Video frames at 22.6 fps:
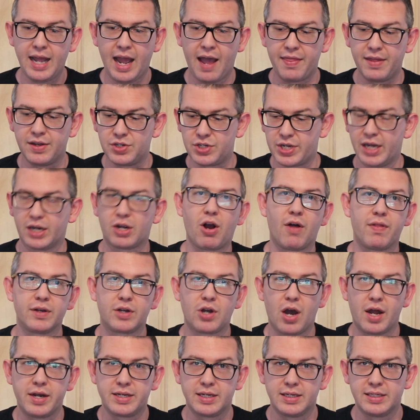and then check all the
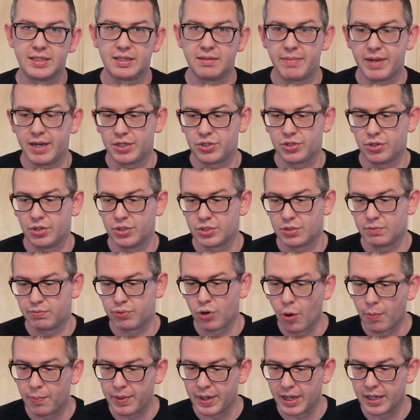content to make sure it's
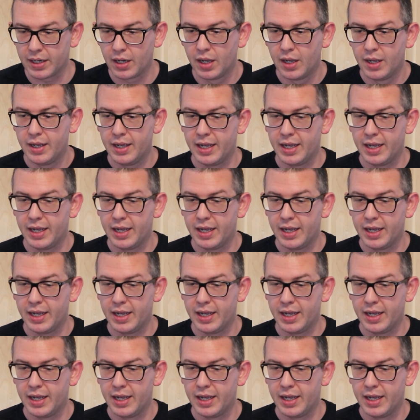appropriate.